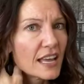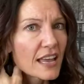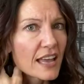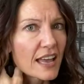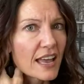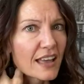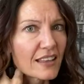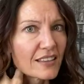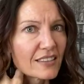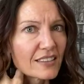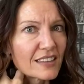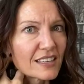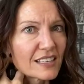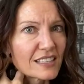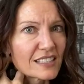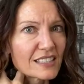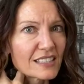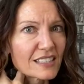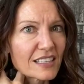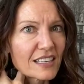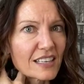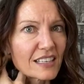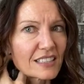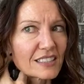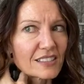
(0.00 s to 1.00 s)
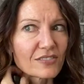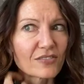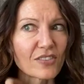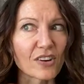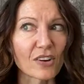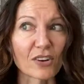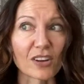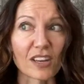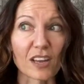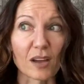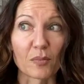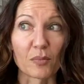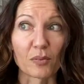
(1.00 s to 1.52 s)
And this is
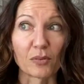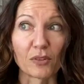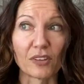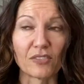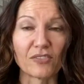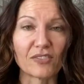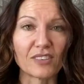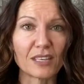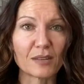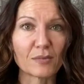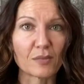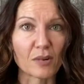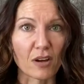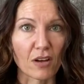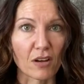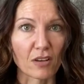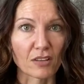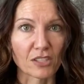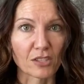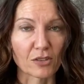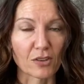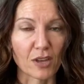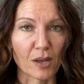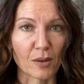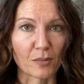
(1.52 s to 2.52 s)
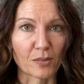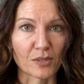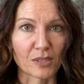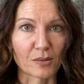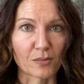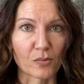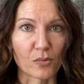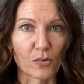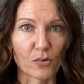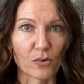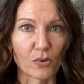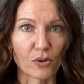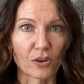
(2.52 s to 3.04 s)
very uplifting, but also helps
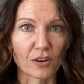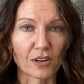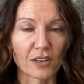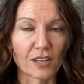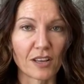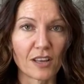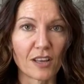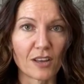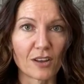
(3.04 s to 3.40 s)
support